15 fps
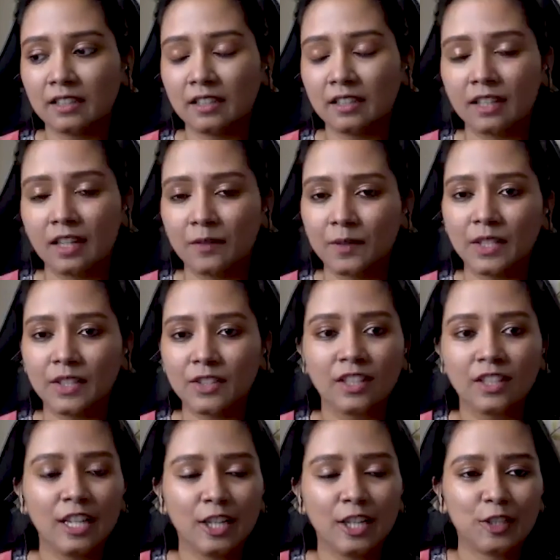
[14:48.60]
coverage.
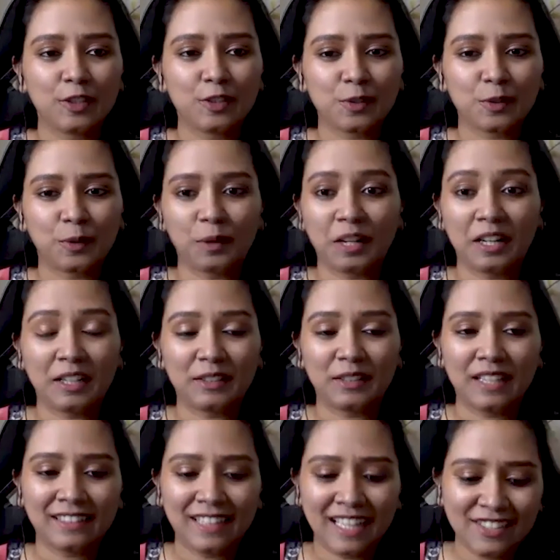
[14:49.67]
So
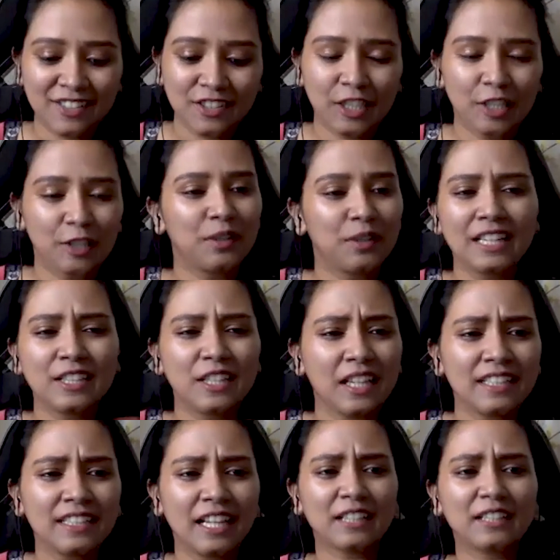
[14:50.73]
that's really good.
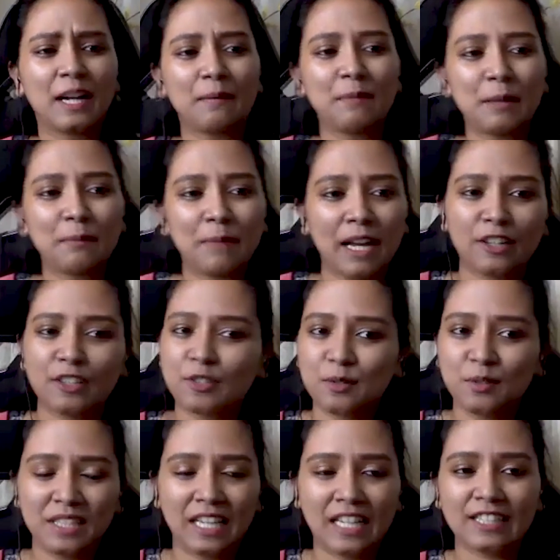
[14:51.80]
And coming back
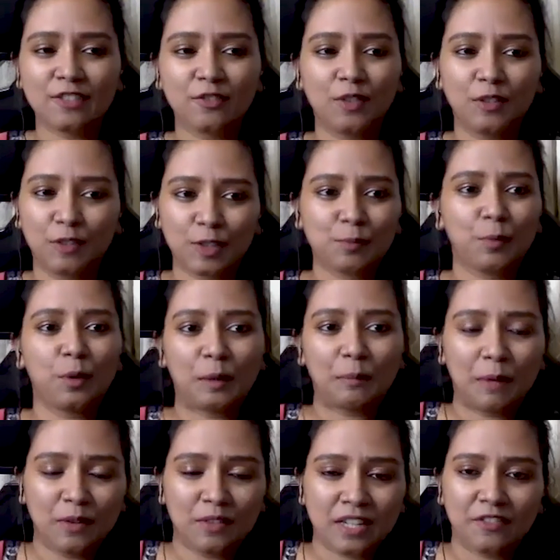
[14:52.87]
to, yes, we spoke
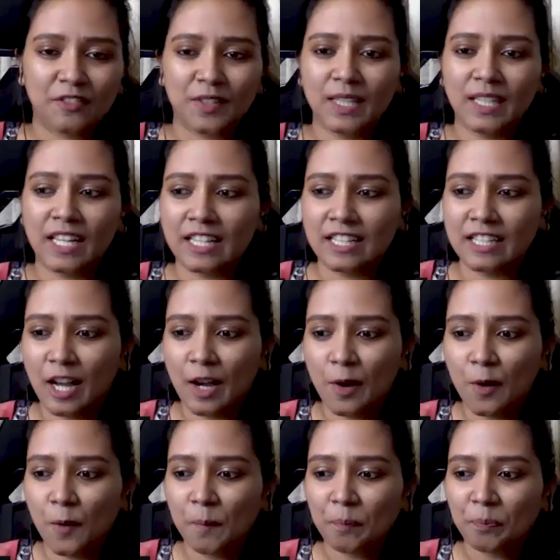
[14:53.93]
about Avani, and
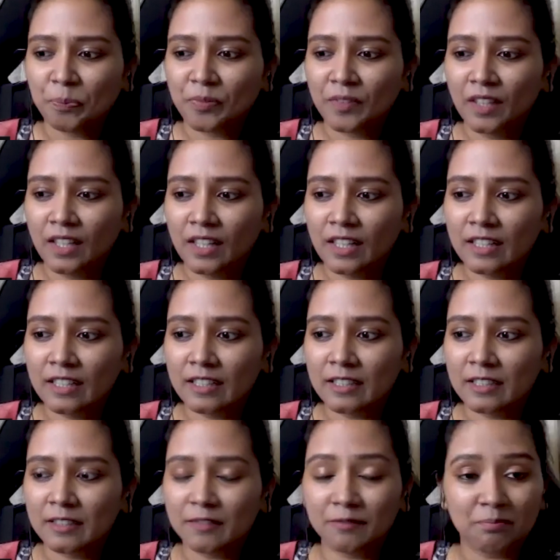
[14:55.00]
now
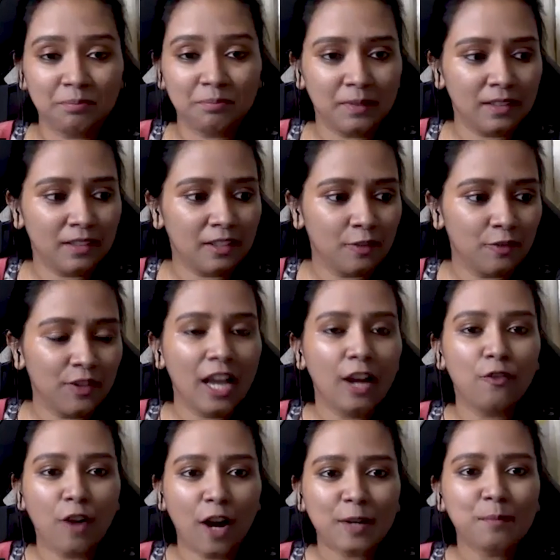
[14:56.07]
uh, we
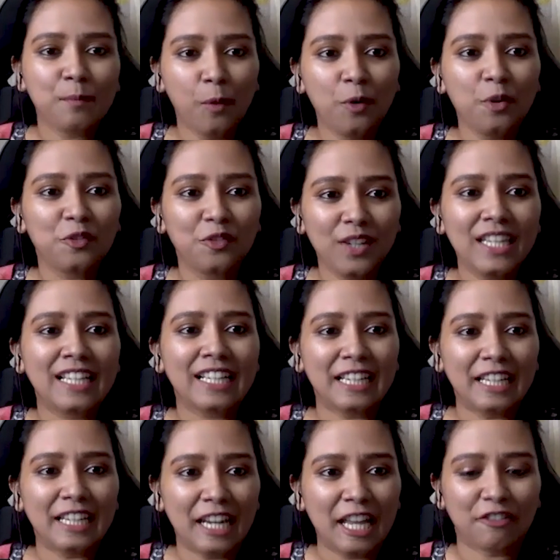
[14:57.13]
have one more week
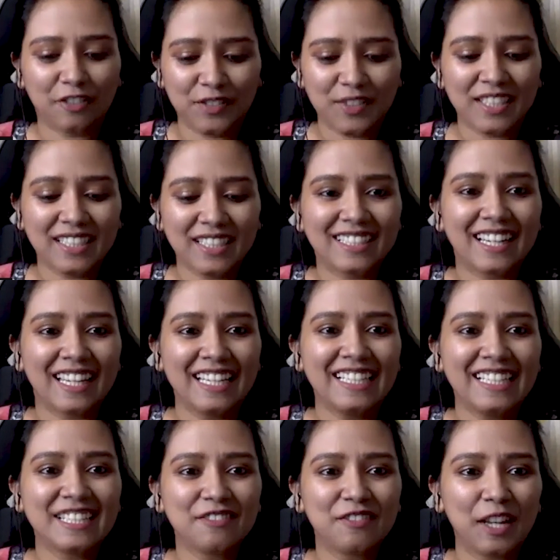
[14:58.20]
left, right?
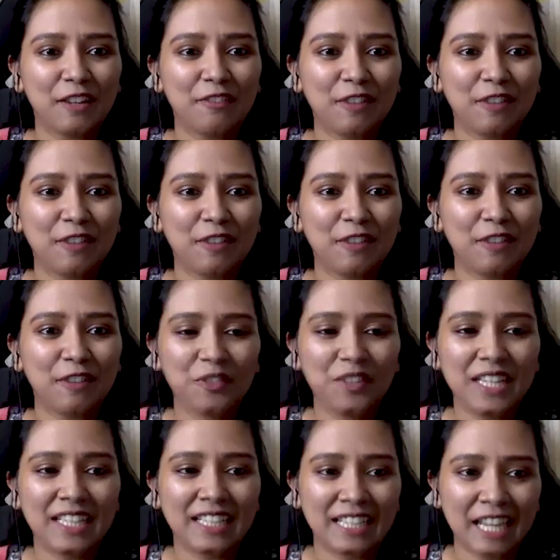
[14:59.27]
We have one more
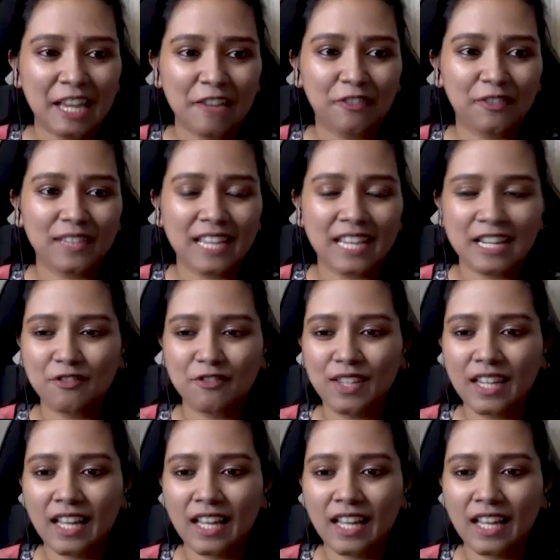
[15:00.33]
week left, and we